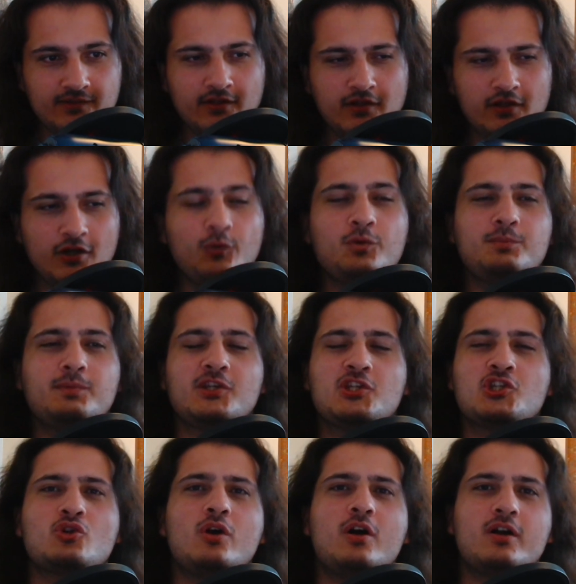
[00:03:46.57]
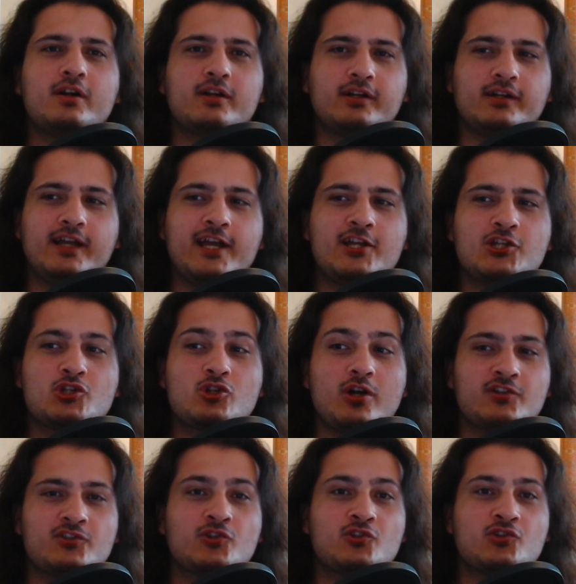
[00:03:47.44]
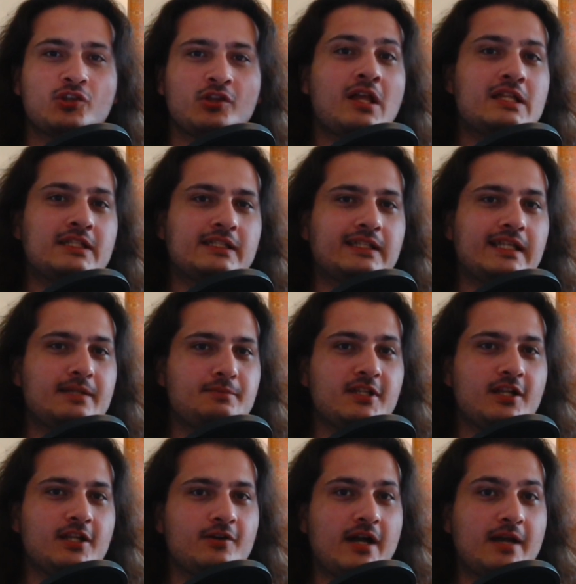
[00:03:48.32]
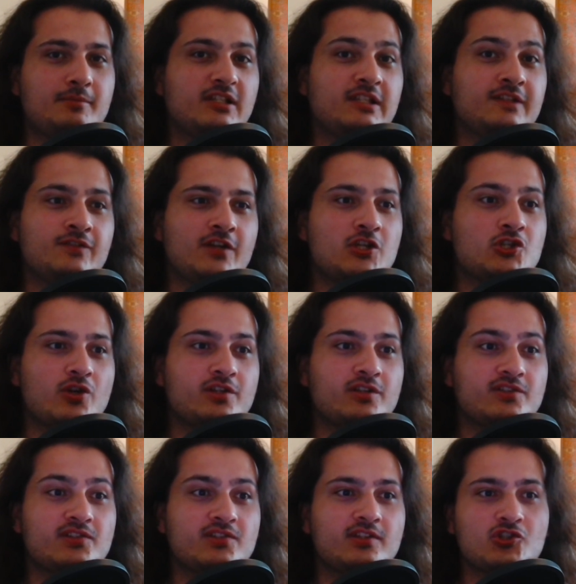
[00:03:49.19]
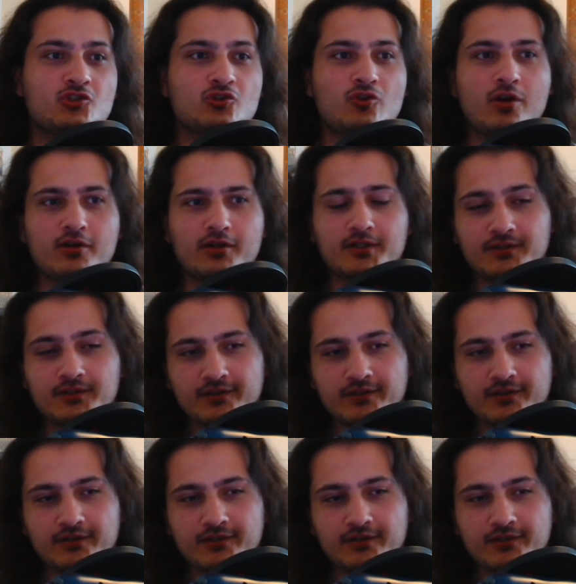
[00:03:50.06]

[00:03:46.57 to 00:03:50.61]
Who would be stronger, Aatrox or Xolaani? Let me know. I believe Aatrox is still stronger.